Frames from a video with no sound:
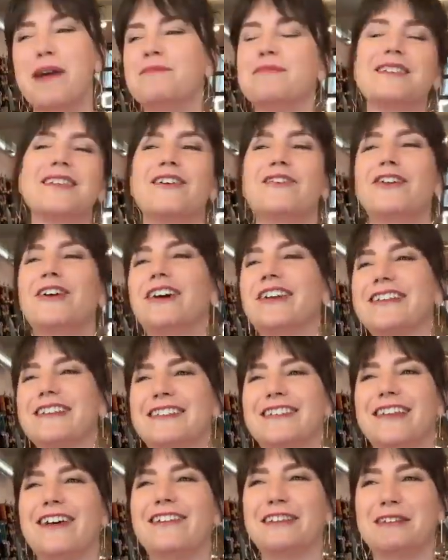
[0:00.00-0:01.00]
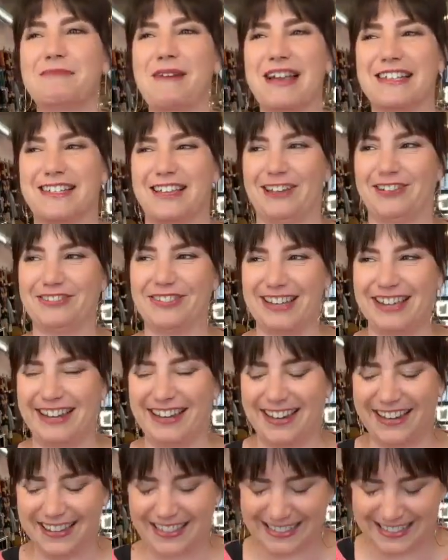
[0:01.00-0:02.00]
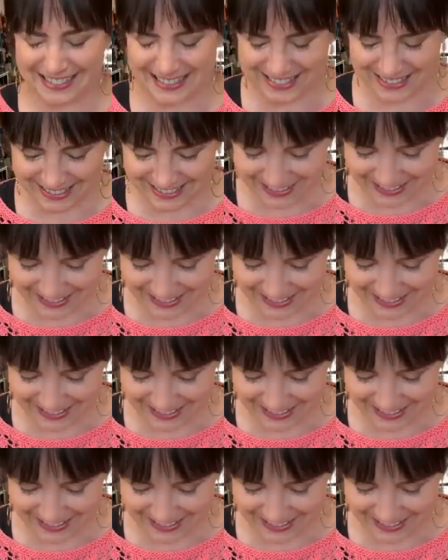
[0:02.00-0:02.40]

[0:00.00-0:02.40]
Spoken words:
I'm so good at selling myself things.